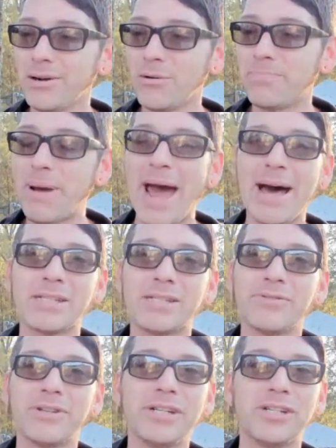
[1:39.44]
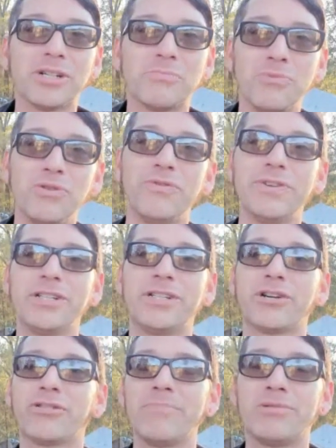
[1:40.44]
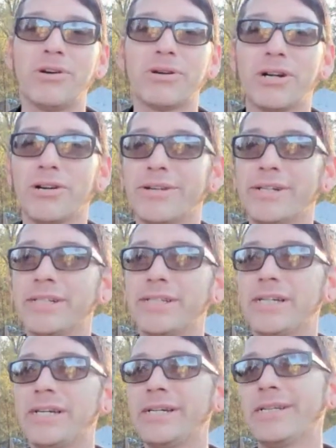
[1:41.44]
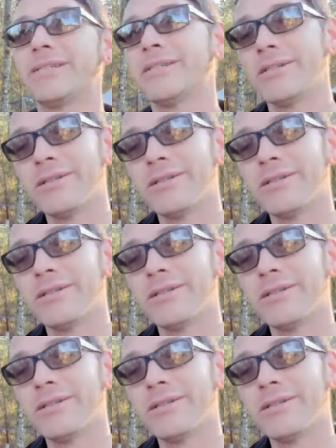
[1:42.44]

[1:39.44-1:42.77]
passively just move into cryptocurrencies,